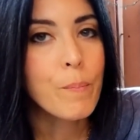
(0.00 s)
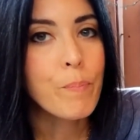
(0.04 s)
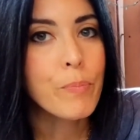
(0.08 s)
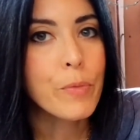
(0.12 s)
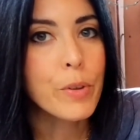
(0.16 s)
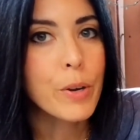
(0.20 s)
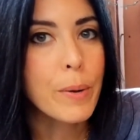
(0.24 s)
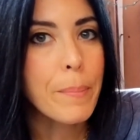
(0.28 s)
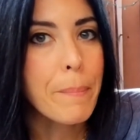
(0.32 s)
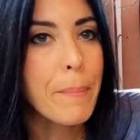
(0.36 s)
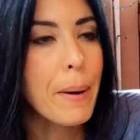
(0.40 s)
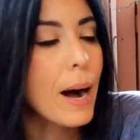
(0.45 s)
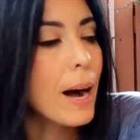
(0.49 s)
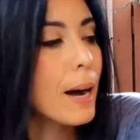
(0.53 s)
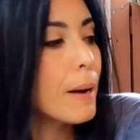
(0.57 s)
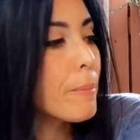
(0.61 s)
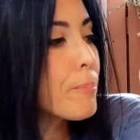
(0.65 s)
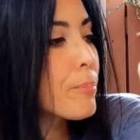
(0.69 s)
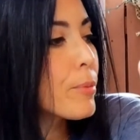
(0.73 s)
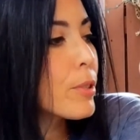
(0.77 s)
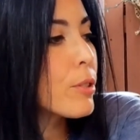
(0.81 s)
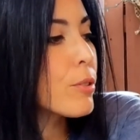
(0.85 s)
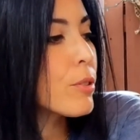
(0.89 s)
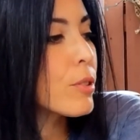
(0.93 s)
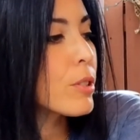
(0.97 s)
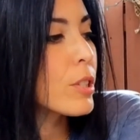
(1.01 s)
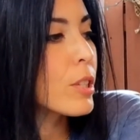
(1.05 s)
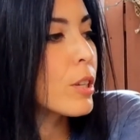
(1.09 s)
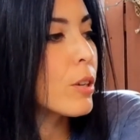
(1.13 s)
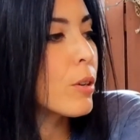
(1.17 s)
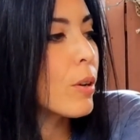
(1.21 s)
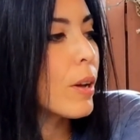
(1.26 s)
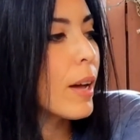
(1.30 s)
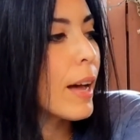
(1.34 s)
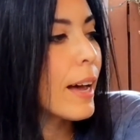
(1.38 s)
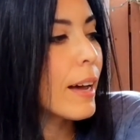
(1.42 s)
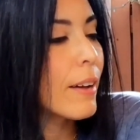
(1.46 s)
your pop to
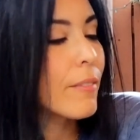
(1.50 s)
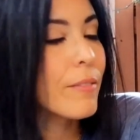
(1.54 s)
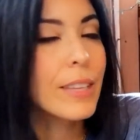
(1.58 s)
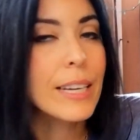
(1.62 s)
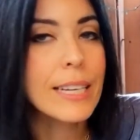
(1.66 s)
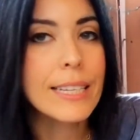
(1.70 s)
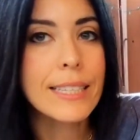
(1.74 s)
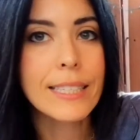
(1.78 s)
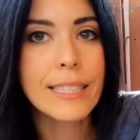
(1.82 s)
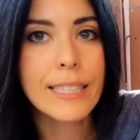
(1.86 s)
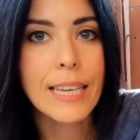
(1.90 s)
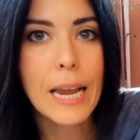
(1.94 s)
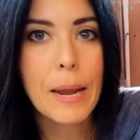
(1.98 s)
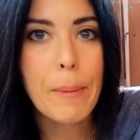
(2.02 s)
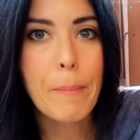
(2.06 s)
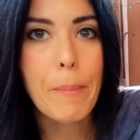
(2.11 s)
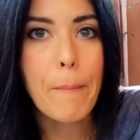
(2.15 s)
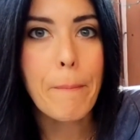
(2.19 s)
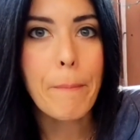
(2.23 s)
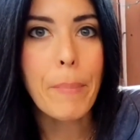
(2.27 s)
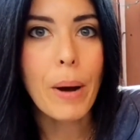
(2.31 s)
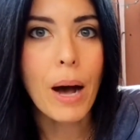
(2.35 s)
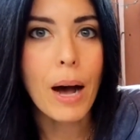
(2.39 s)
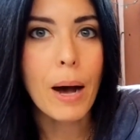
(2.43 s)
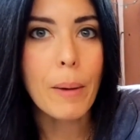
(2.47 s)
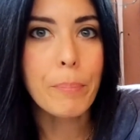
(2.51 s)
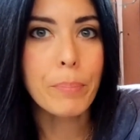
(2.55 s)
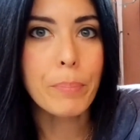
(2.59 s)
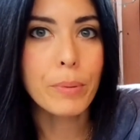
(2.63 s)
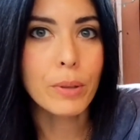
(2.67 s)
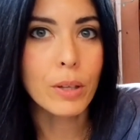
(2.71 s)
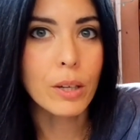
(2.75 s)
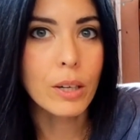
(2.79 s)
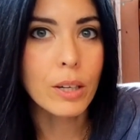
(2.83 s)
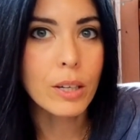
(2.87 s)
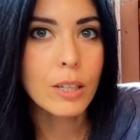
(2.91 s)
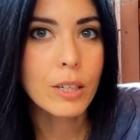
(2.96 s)
still have that same pop
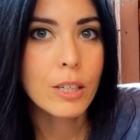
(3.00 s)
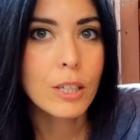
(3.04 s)
look.